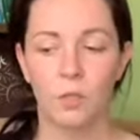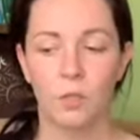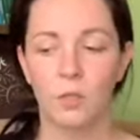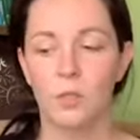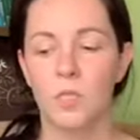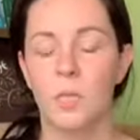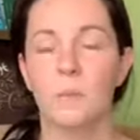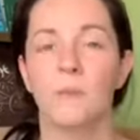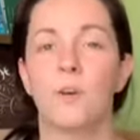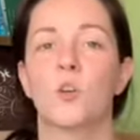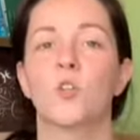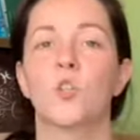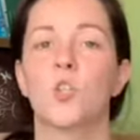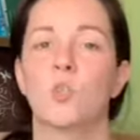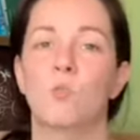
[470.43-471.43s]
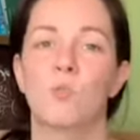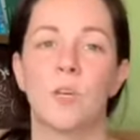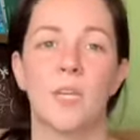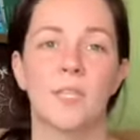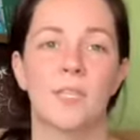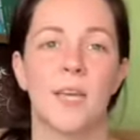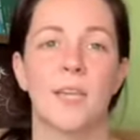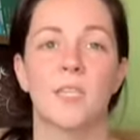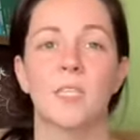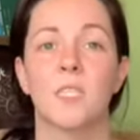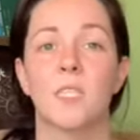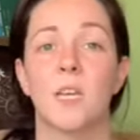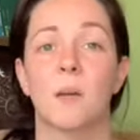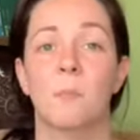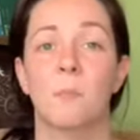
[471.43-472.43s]
some of her stories and
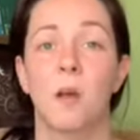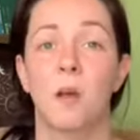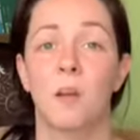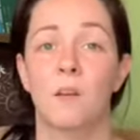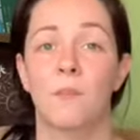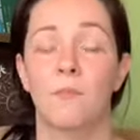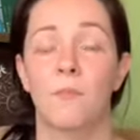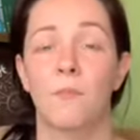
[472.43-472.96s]
some of